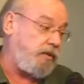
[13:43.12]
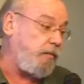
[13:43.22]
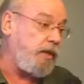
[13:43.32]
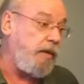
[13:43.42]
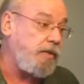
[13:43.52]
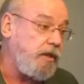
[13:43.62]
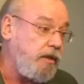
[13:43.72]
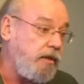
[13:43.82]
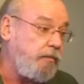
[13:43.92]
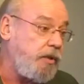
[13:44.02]
sometimes
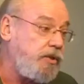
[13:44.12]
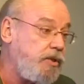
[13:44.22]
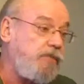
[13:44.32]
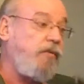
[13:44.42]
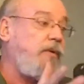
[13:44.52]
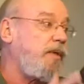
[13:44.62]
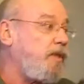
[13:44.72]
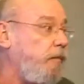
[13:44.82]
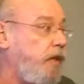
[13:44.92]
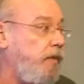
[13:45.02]
it pushes us
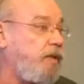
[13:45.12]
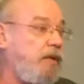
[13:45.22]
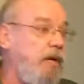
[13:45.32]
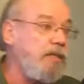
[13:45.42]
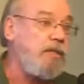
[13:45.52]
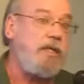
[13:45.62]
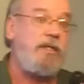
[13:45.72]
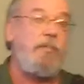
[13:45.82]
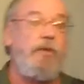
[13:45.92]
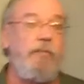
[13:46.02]
forward, sometimes it causes
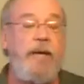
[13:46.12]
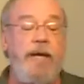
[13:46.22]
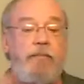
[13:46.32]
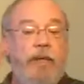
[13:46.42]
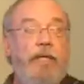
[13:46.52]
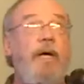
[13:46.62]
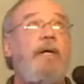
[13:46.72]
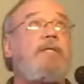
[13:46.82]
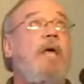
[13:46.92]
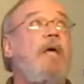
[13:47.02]
us to pull back,
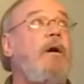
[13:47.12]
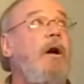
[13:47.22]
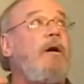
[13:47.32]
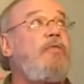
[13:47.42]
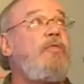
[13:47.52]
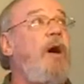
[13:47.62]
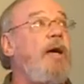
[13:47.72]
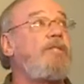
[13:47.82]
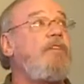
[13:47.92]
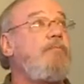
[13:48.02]
because our
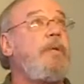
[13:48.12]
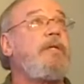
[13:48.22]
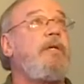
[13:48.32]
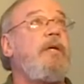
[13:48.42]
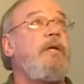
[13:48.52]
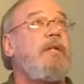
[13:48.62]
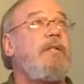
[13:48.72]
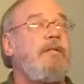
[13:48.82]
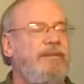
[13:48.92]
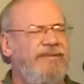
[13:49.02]
thoughts have been
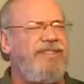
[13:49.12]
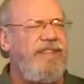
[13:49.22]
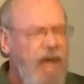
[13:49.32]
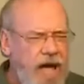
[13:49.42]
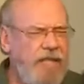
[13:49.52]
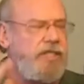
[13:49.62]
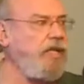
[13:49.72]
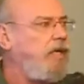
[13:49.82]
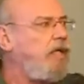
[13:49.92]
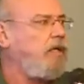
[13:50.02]

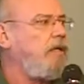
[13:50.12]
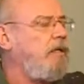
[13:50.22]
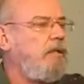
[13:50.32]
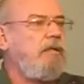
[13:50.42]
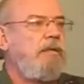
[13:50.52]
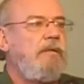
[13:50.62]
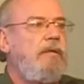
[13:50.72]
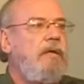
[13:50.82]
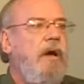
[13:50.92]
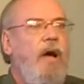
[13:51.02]
locked in,
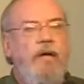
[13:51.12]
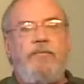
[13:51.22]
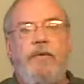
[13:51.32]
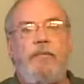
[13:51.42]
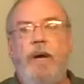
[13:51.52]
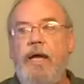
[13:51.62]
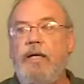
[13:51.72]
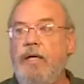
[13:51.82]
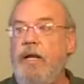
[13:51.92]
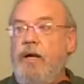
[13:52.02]
often
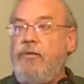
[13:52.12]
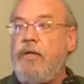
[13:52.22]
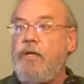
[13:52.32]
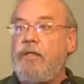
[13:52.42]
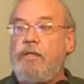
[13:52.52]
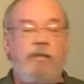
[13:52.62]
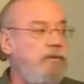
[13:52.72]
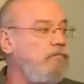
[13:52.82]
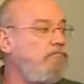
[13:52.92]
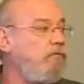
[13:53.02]
by unhealthiness,
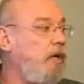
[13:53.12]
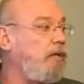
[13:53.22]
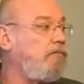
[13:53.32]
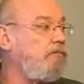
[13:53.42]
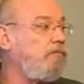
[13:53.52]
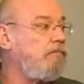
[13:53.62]
right?